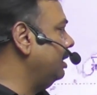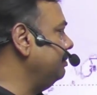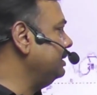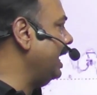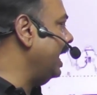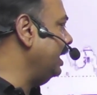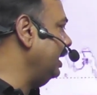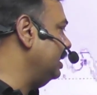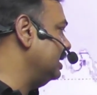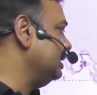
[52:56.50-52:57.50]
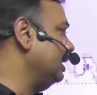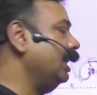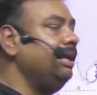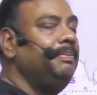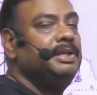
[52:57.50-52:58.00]
and in the southern
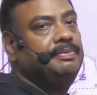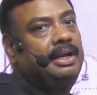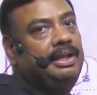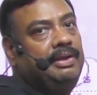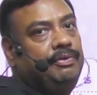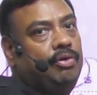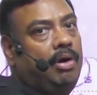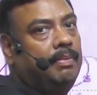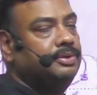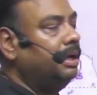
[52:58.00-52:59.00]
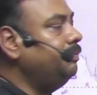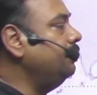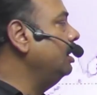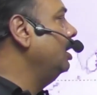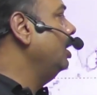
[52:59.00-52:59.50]
hemisphere, if you observe,
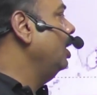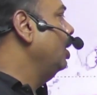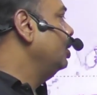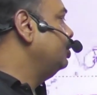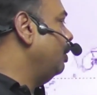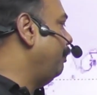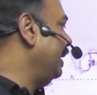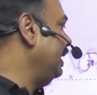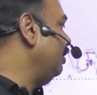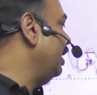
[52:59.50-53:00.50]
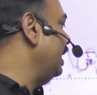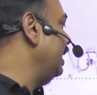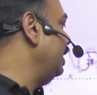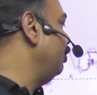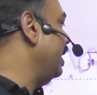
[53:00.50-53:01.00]
so particularly
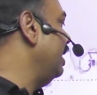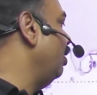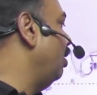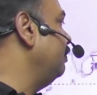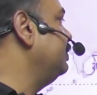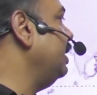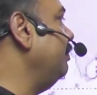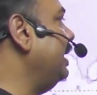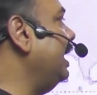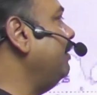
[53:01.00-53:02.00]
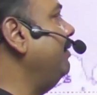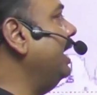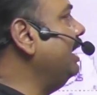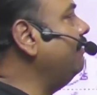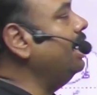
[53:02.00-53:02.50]
you can observe that
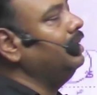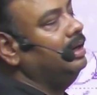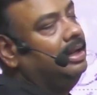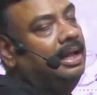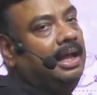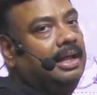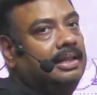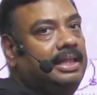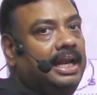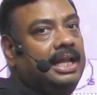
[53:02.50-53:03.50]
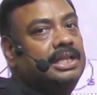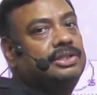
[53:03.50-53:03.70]
wherever there is